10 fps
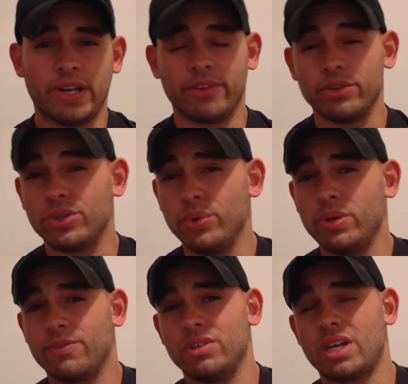Now, there are 2
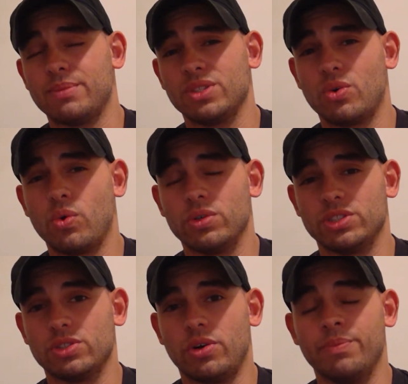different types of
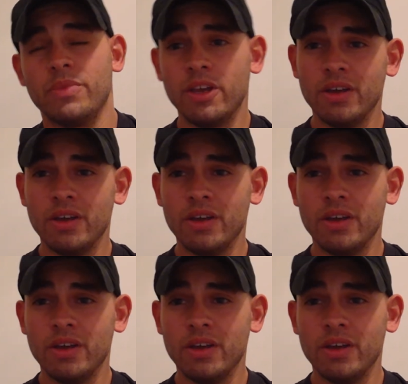cortisol.